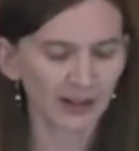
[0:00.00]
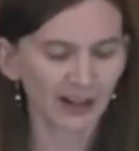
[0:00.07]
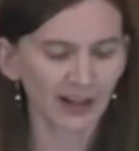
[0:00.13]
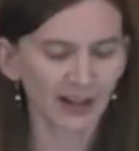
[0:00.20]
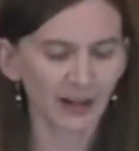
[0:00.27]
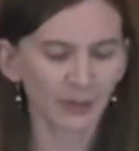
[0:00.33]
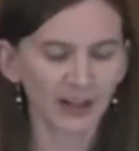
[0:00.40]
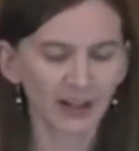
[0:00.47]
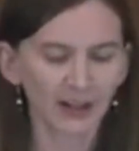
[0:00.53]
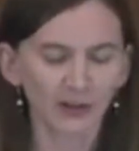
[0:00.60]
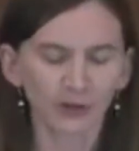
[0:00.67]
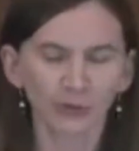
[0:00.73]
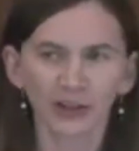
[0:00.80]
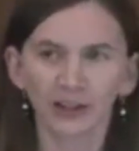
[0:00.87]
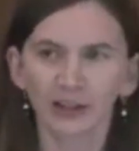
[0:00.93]
and I began
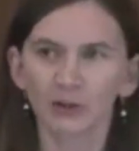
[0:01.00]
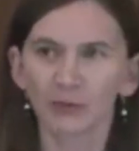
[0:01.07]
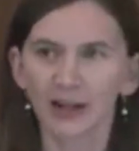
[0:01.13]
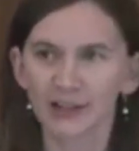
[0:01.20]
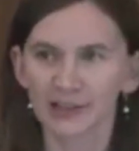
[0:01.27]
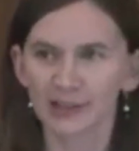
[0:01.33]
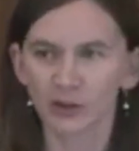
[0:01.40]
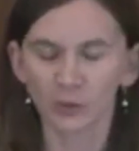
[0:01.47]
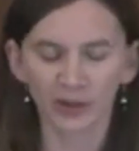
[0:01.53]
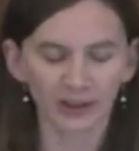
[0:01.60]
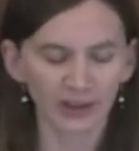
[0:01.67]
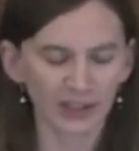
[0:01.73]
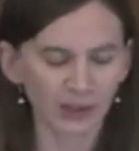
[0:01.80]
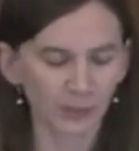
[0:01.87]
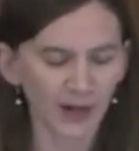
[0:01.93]
to really wrestle with
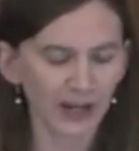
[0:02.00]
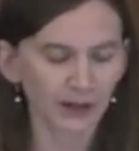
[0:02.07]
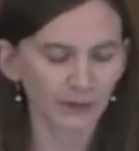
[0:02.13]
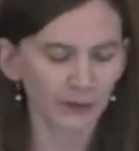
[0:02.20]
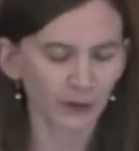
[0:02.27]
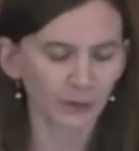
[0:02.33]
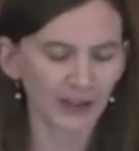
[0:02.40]
these painful